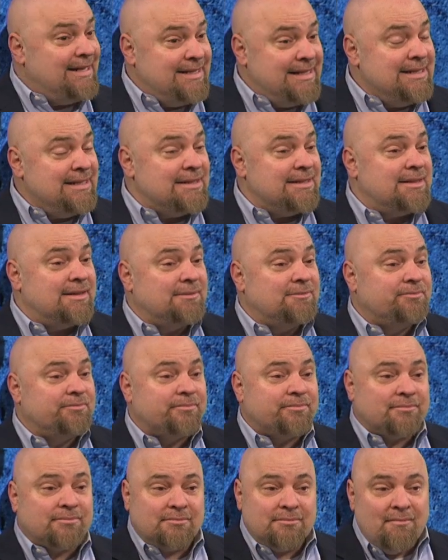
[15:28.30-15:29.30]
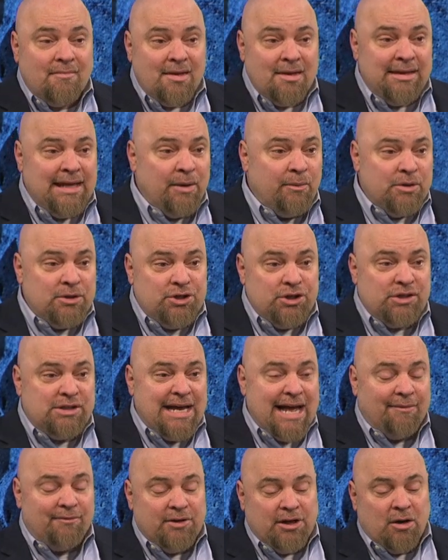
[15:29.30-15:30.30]
didn't. They would just
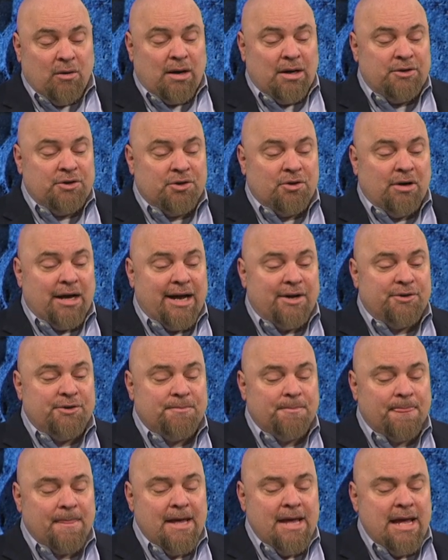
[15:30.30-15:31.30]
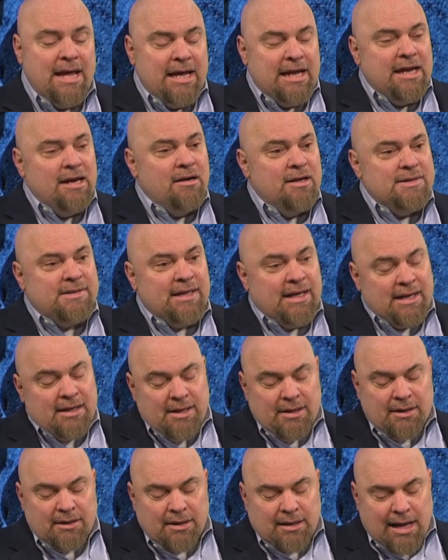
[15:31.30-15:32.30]
have to go underground. Here is a,
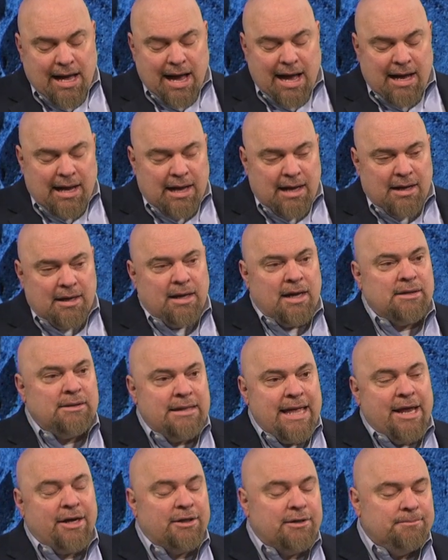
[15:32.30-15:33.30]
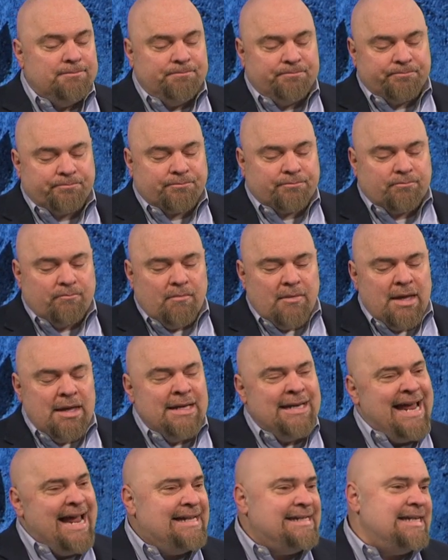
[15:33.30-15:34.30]
a, uh, a letter
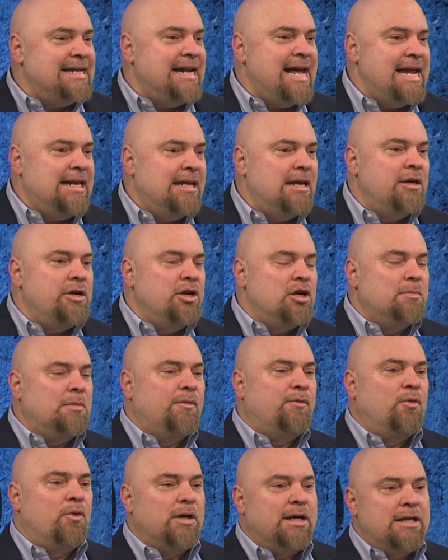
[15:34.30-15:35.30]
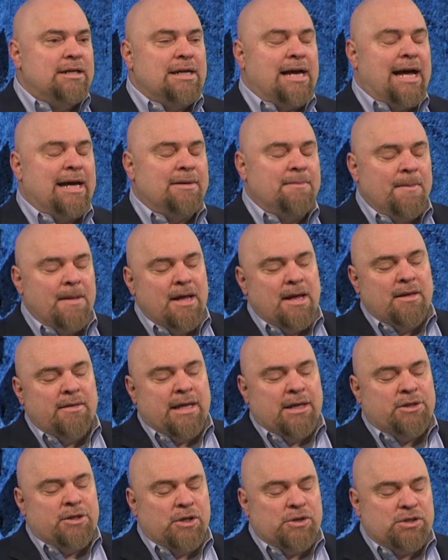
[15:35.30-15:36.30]
in 1880, a year before he died,
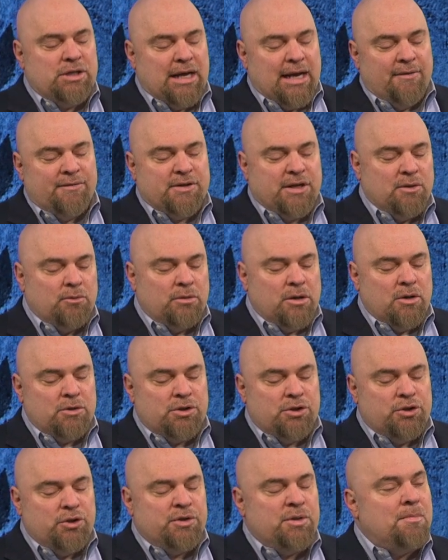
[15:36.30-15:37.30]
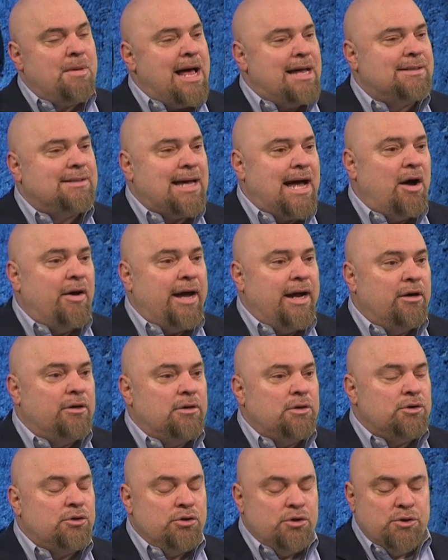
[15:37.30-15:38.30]
that Dostoevsky wrote to the Moscow
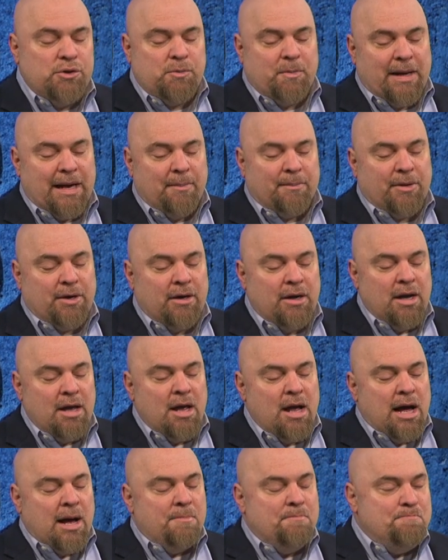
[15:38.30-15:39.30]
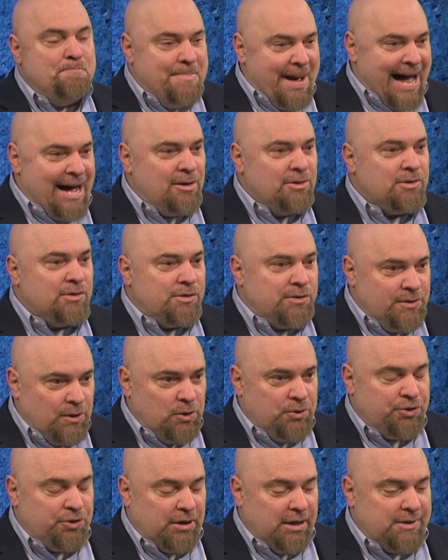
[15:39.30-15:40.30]
Herald newspaper about
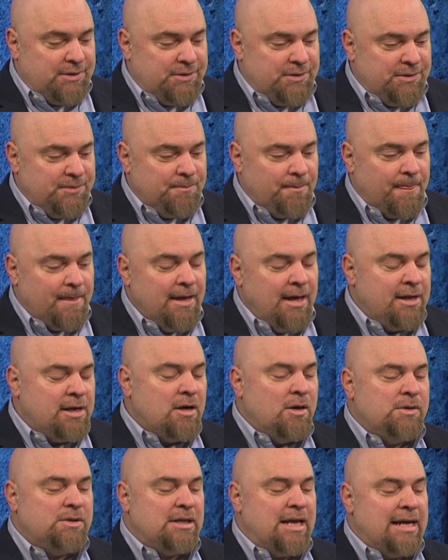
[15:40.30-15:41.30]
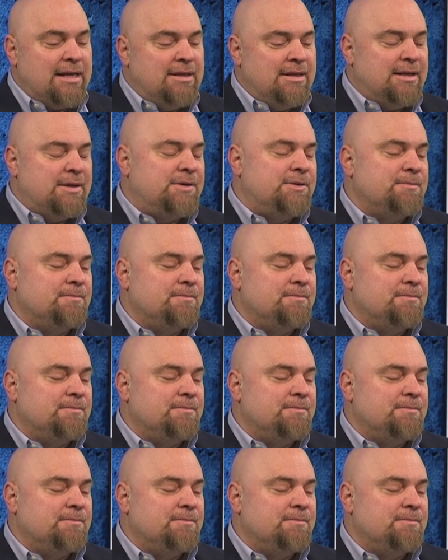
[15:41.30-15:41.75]
socialists. It goes like this